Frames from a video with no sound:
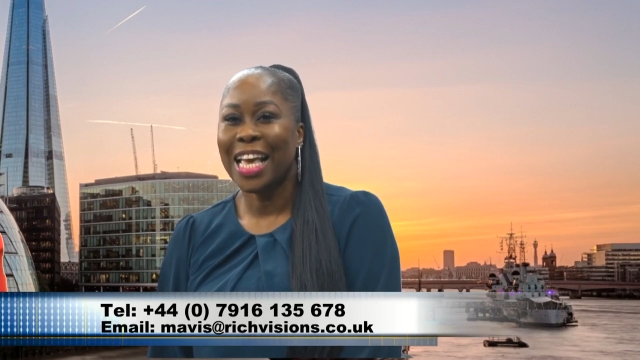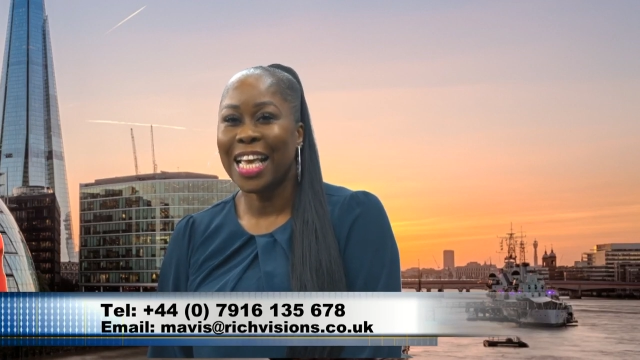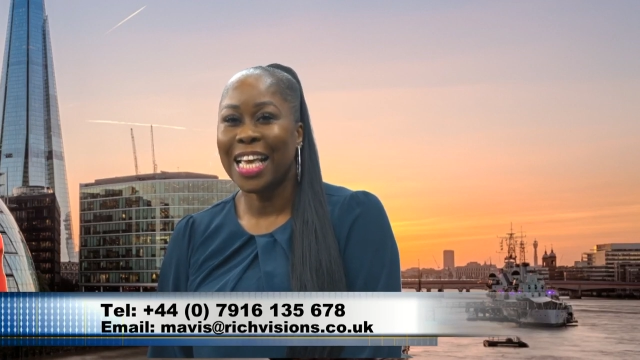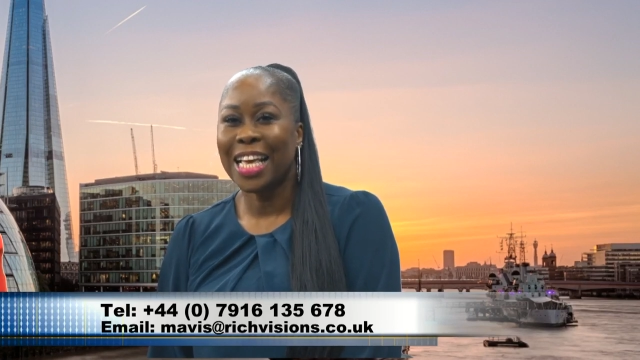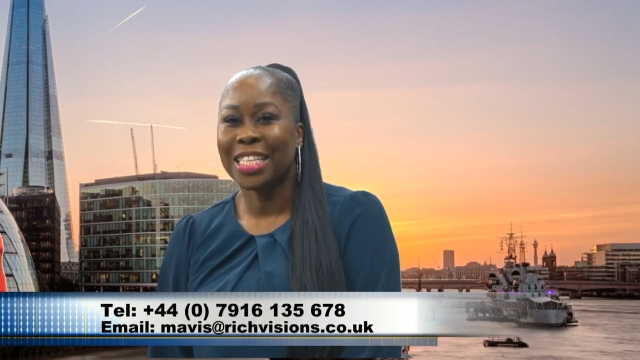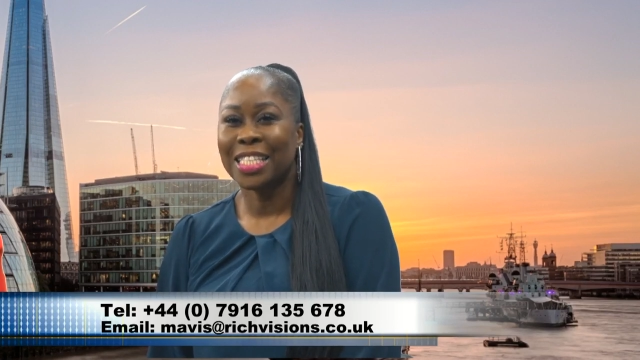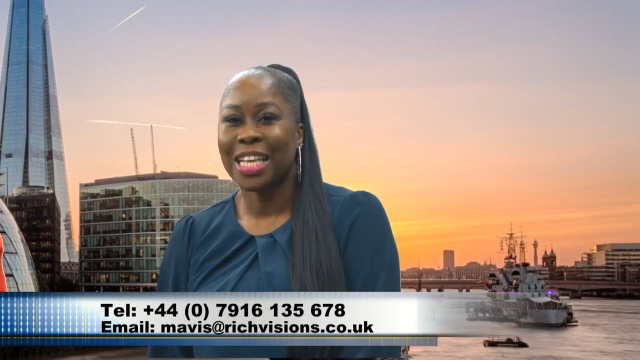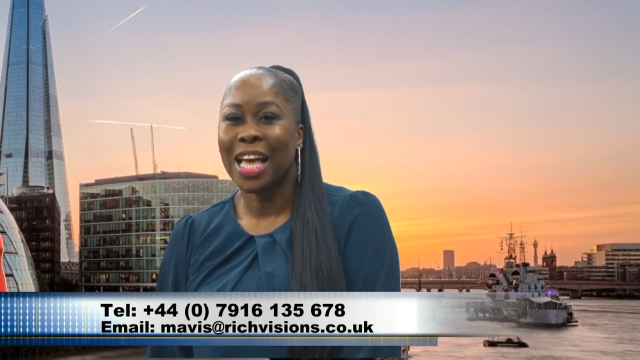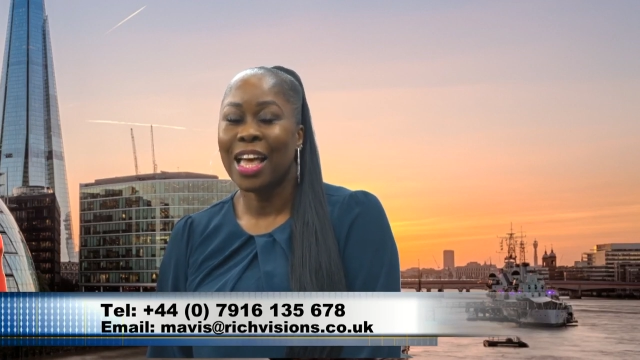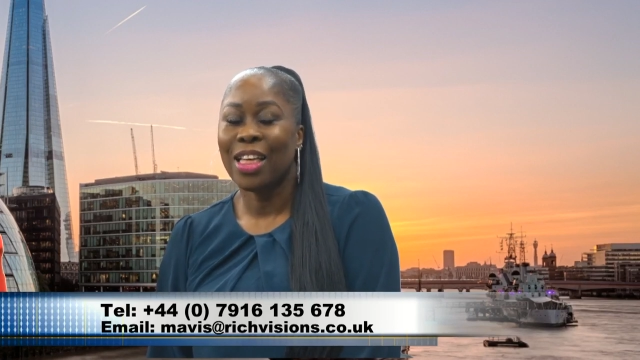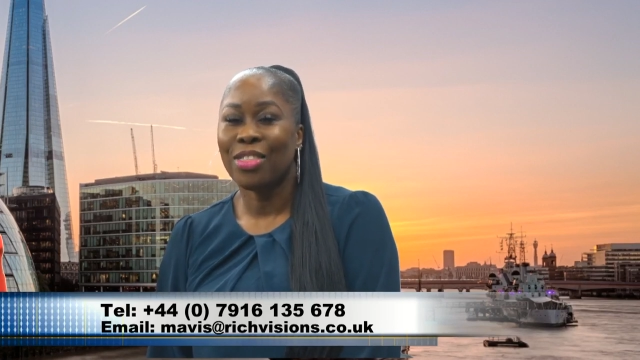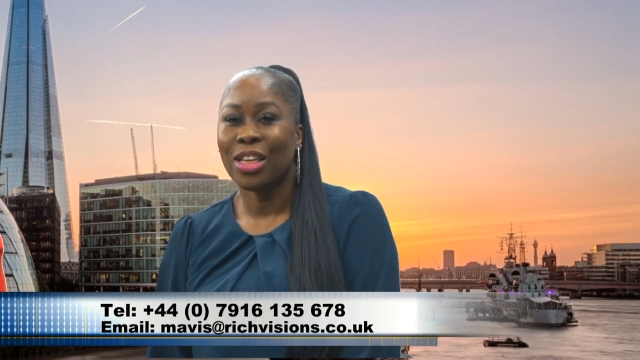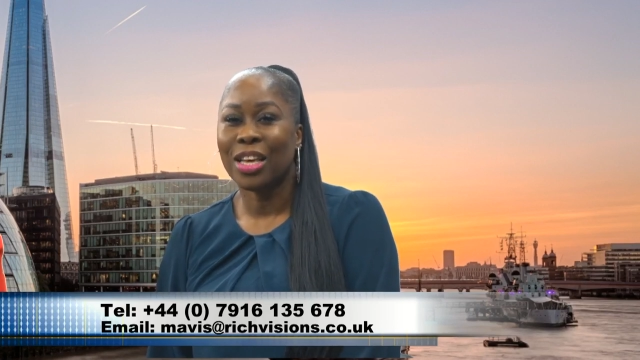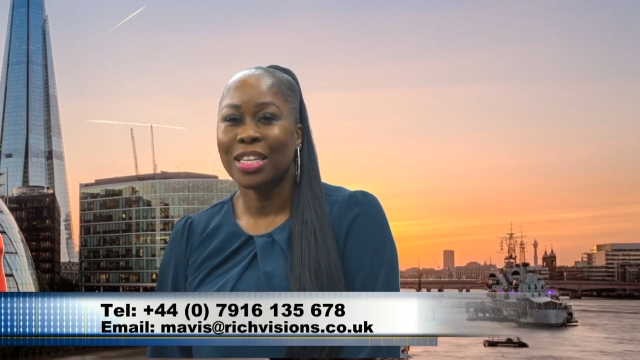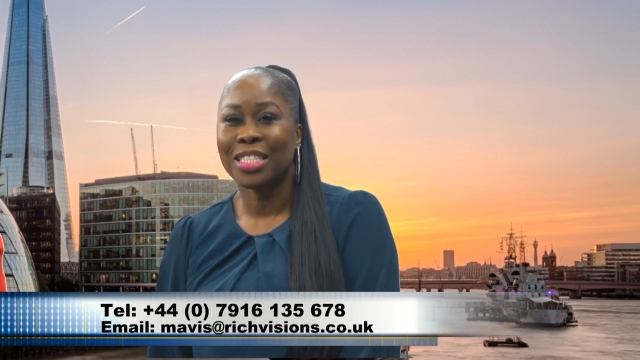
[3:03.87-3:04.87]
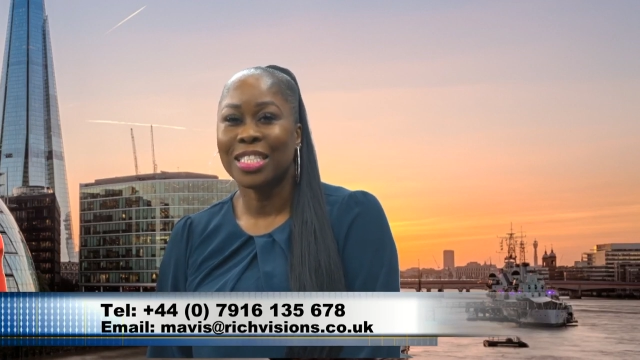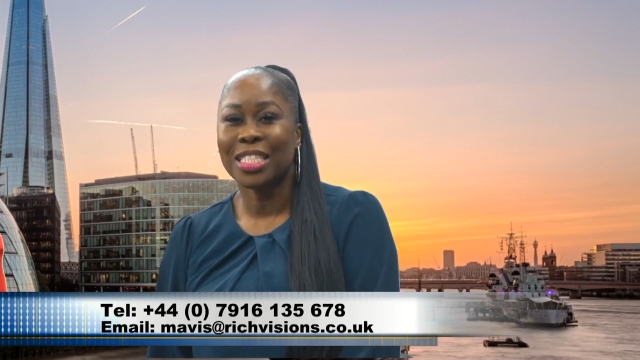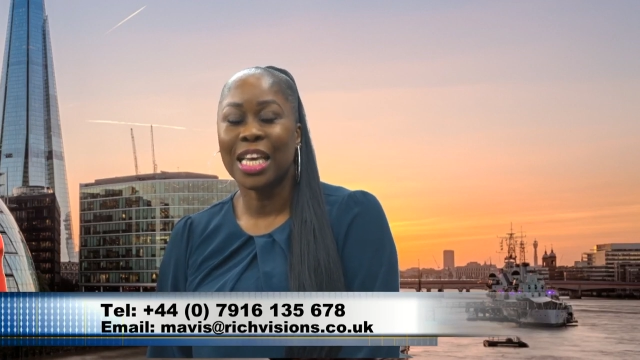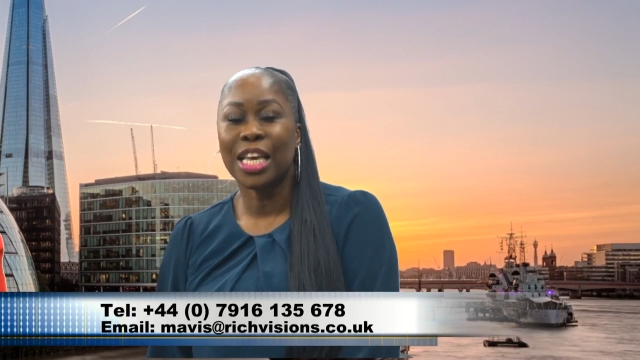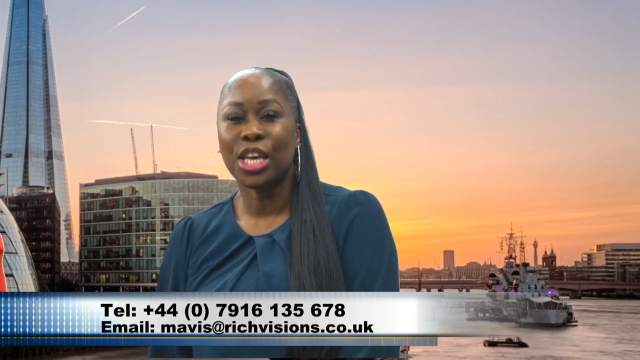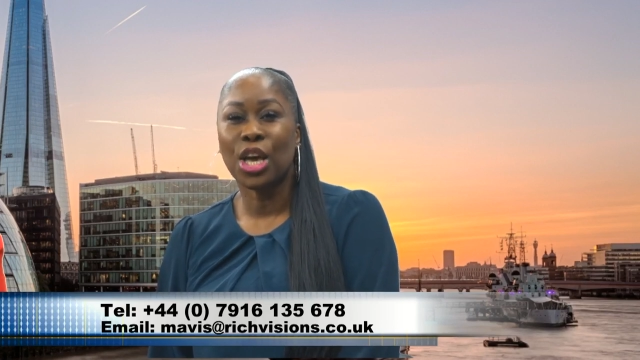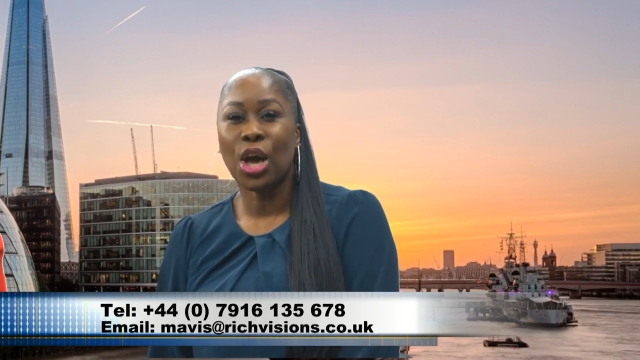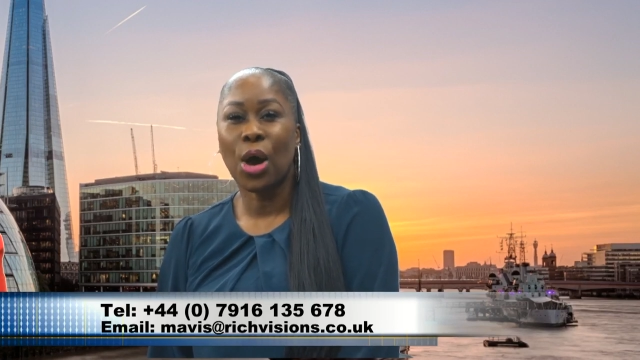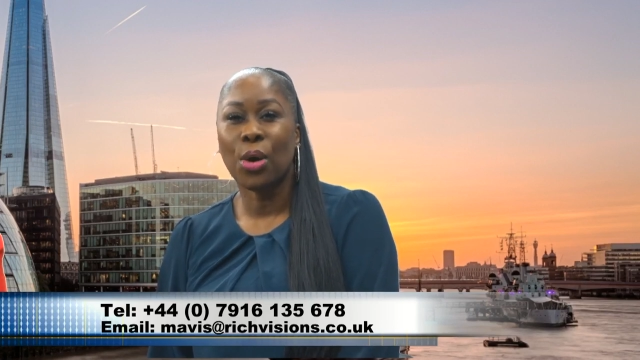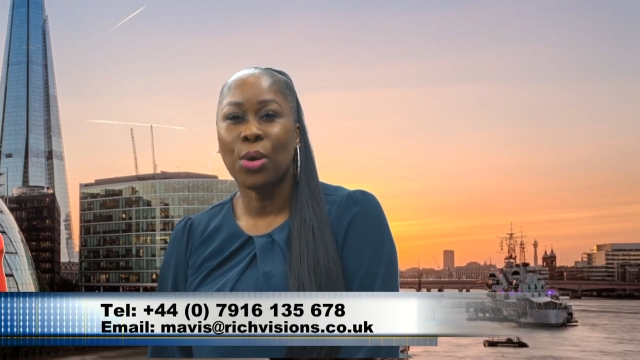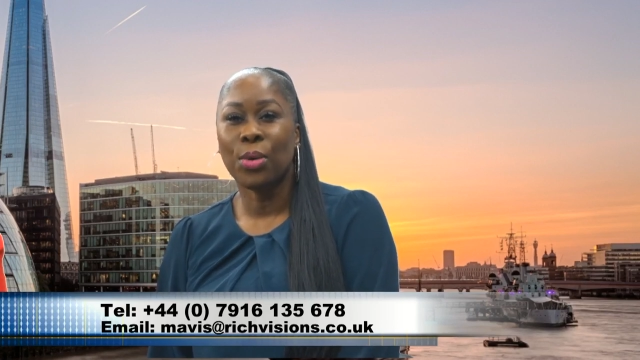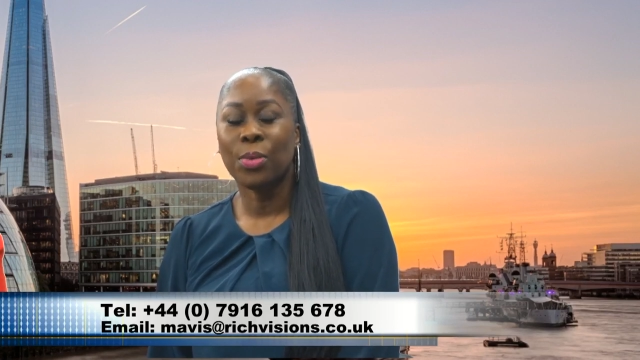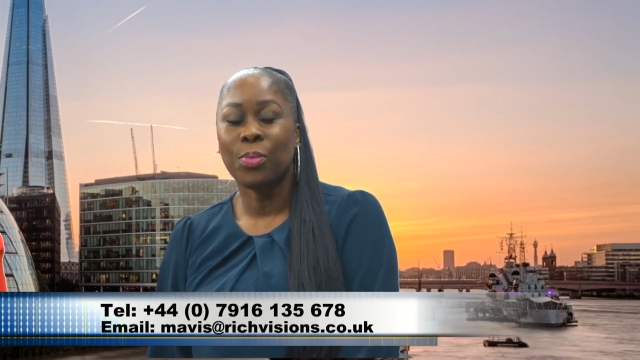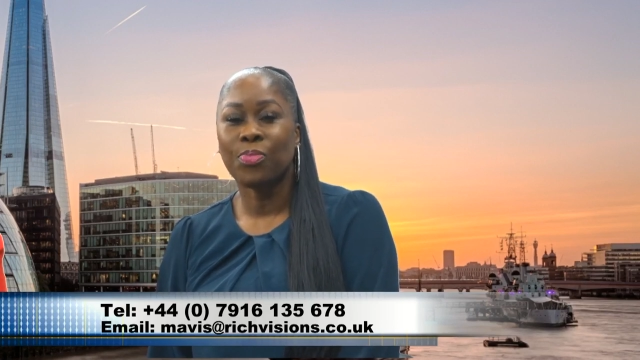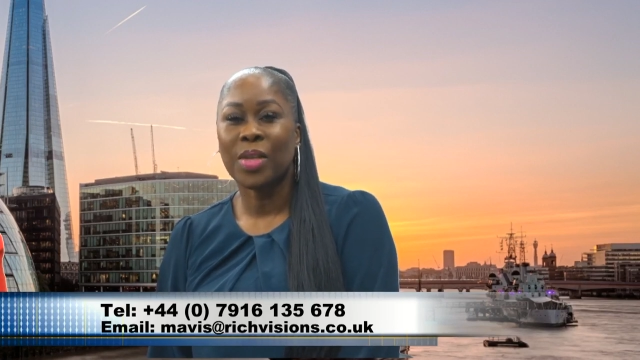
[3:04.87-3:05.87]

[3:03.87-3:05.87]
is the CEO,